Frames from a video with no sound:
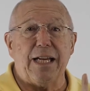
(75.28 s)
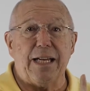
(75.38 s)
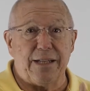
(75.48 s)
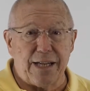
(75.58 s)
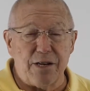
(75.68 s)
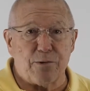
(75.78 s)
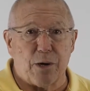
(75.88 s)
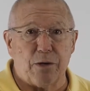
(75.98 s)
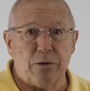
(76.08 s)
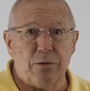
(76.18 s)
In the
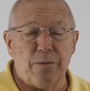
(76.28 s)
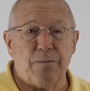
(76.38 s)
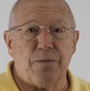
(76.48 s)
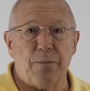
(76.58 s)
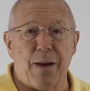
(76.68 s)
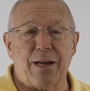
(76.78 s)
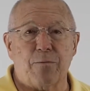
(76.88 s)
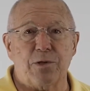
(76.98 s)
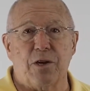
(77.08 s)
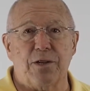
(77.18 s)
intro, the mic
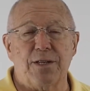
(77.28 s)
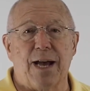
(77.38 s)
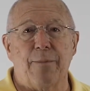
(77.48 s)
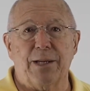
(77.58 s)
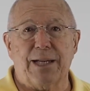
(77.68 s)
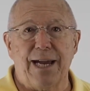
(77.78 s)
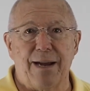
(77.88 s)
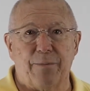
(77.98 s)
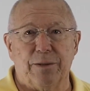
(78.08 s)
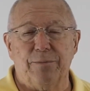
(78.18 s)
was on the top of the
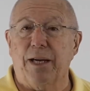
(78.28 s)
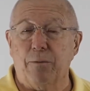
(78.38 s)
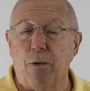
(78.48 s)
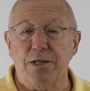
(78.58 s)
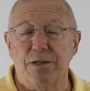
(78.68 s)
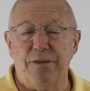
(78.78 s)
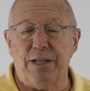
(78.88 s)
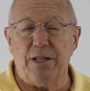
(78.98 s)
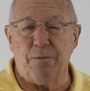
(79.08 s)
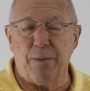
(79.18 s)
camera, and it was the
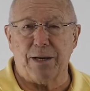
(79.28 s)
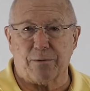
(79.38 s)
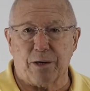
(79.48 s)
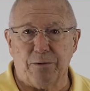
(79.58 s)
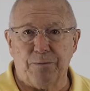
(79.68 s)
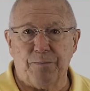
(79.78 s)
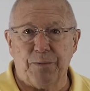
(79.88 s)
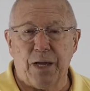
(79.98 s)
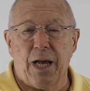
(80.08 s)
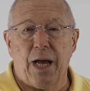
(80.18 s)
video micro.
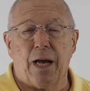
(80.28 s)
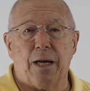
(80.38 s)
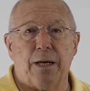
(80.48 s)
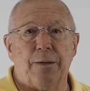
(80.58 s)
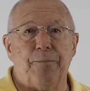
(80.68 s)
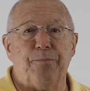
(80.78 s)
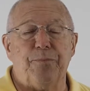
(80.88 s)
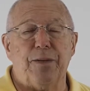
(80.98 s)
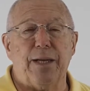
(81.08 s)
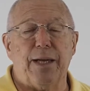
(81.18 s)
Um,
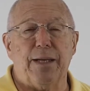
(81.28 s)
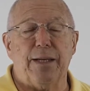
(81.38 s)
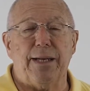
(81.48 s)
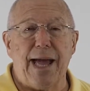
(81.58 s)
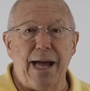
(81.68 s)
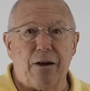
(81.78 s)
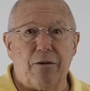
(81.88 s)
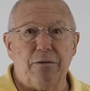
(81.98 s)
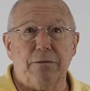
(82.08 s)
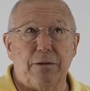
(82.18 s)

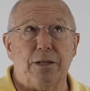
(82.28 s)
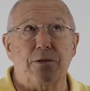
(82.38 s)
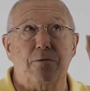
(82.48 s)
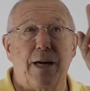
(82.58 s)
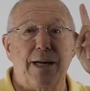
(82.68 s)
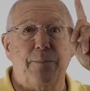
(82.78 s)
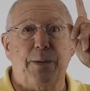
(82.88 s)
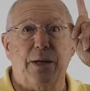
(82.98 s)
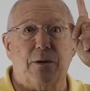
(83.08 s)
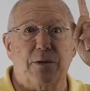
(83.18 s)
now it's right up
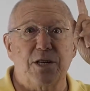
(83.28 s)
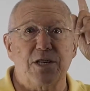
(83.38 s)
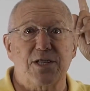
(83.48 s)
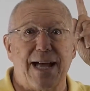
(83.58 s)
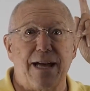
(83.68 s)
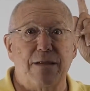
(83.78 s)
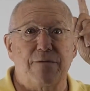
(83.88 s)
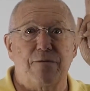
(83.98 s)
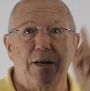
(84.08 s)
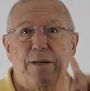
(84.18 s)
here, just out of the
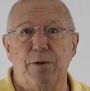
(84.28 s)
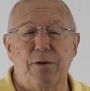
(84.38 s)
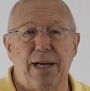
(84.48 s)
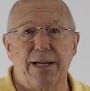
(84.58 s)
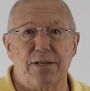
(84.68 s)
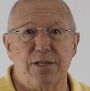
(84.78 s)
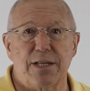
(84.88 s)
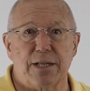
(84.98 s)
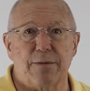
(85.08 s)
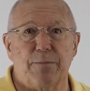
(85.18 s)
frame. You can't see
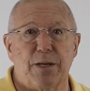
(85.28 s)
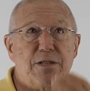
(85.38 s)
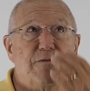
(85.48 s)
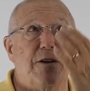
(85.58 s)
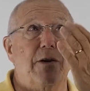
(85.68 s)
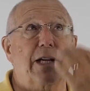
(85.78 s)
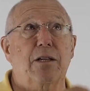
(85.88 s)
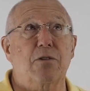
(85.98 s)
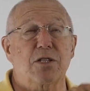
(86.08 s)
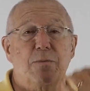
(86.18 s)
it, but it's very
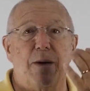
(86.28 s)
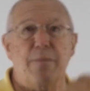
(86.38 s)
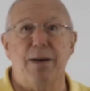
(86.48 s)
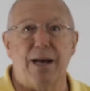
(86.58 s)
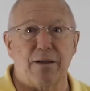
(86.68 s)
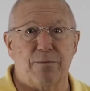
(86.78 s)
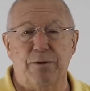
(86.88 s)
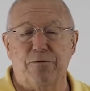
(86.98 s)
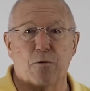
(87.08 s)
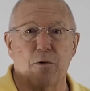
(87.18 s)
close to my mouth.
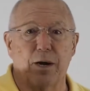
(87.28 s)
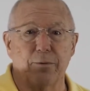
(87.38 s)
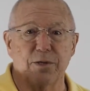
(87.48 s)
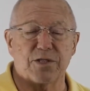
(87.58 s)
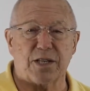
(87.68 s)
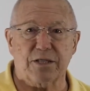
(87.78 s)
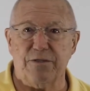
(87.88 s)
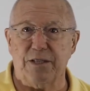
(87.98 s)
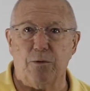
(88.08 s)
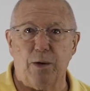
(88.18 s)
Before I was six
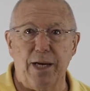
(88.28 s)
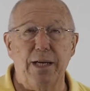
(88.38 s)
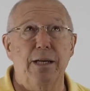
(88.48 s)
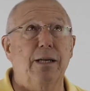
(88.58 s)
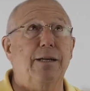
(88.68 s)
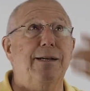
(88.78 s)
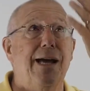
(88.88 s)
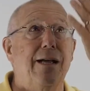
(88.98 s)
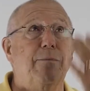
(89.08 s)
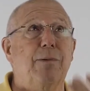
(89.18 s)
feet away,
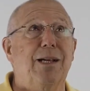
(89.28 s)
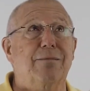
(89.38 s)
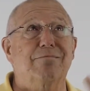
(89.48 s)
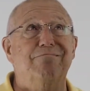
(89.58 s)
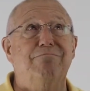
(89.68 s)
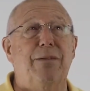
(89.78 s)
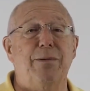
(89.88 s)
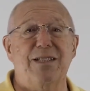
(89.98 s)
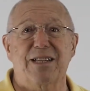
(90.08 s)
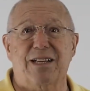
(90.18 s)
now I'm like
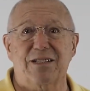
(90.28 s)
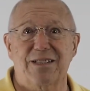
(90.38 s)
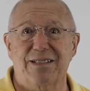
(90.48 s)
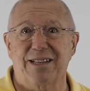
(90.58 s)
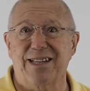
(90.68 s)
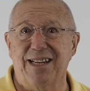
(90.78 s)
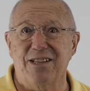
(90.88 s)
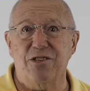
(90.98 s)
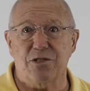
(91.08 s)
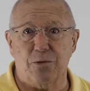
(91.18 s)
maybe six to ten
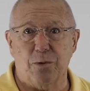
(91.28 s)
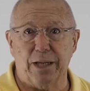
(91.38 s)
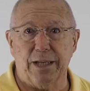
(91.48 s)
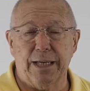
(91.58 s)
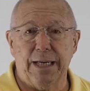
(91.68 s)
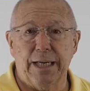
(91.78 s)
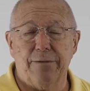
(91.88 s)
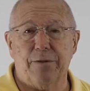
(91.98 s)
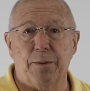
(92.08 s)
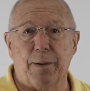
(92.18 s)
inches away
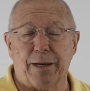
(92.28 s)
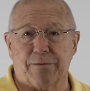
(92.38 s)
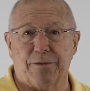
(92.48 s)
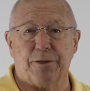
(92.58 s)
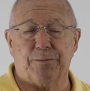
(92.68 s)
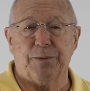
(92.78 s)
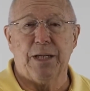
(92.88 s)
from the microphone.